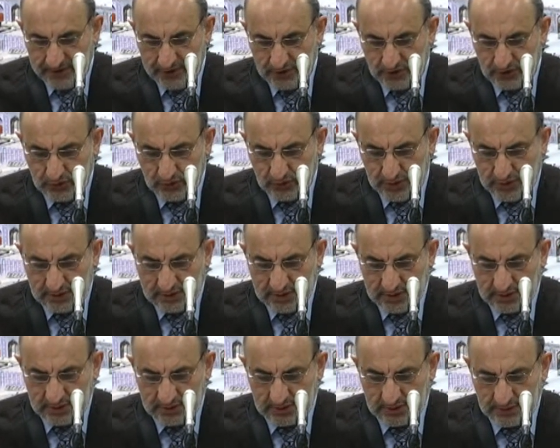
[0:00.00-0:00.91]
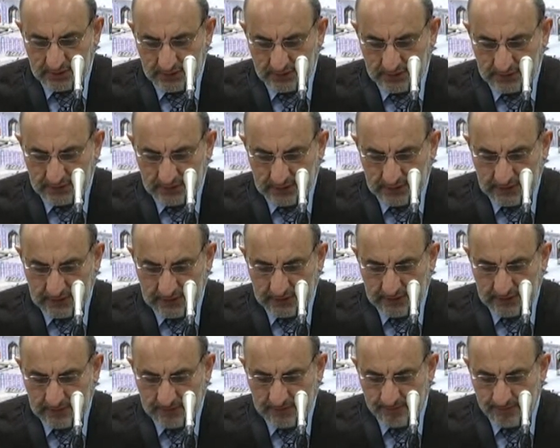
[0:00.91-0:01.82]
Issue
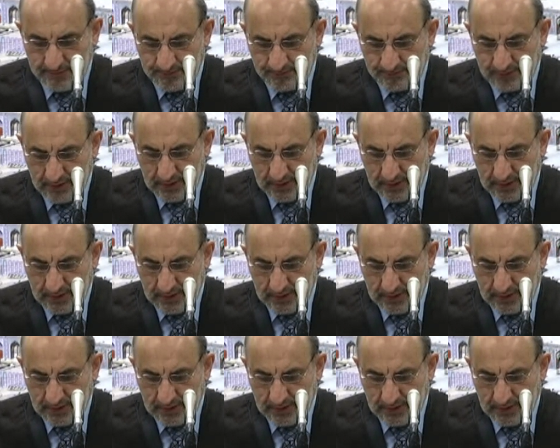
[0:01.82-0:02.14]
859,